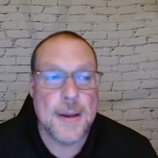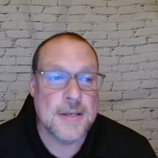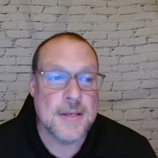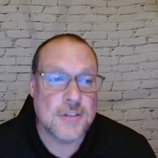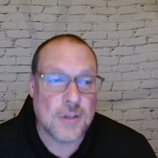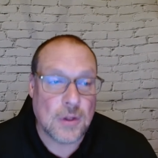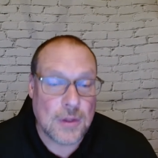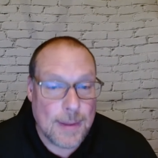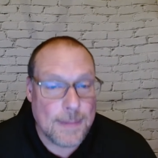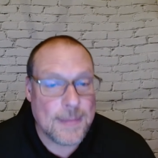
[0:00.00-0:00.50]

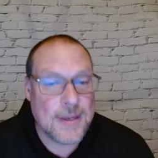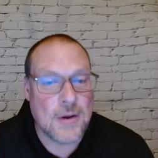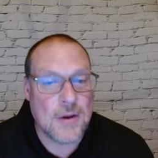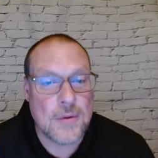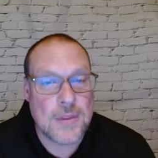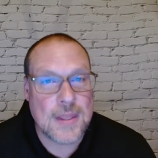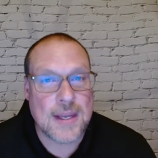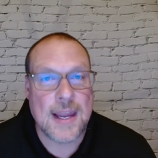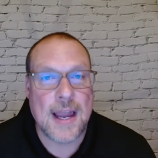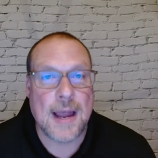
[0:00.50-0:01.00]
So let me know
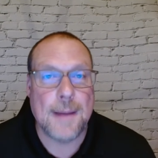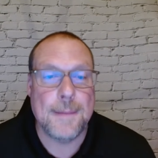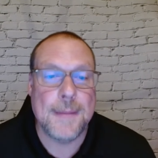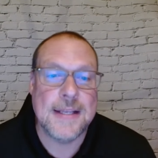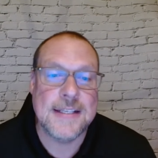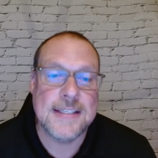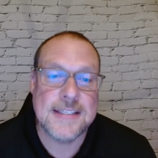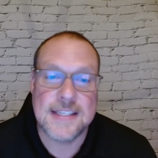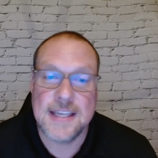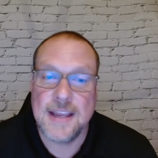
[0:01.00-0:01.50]
in the
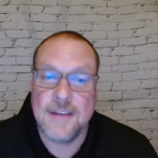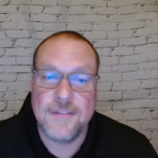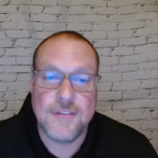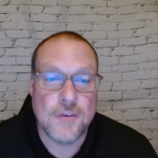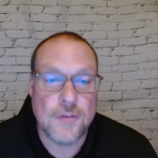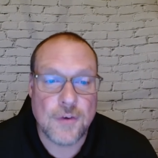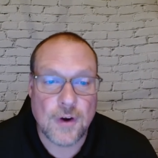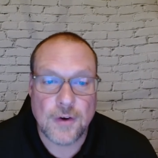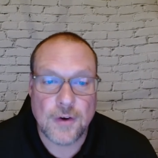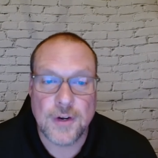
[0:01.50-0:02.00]
comments if
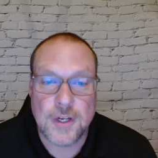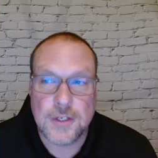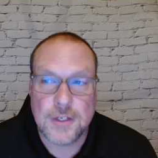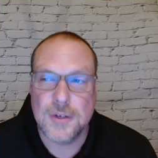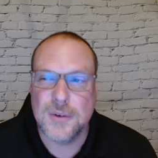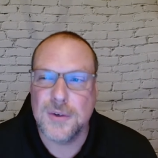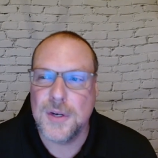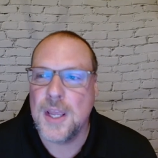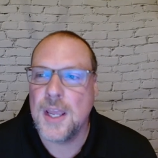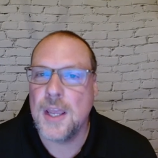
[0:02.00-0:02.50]
you've already
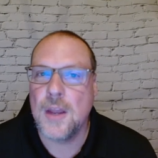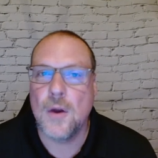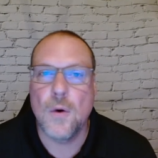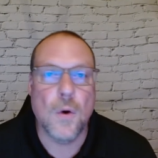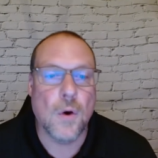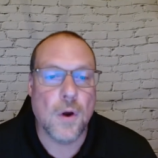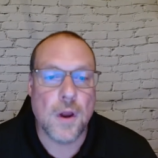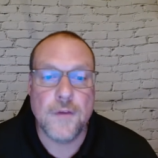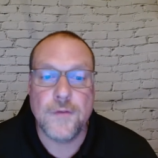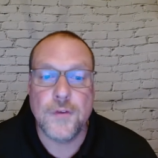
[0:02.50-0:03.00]
doing it
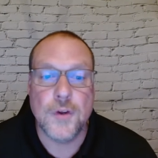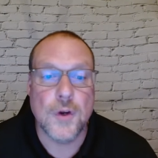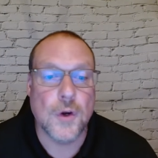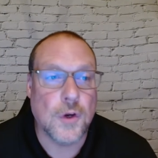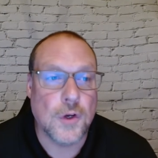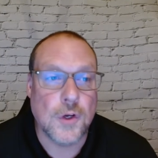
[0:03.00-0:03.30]
or if you're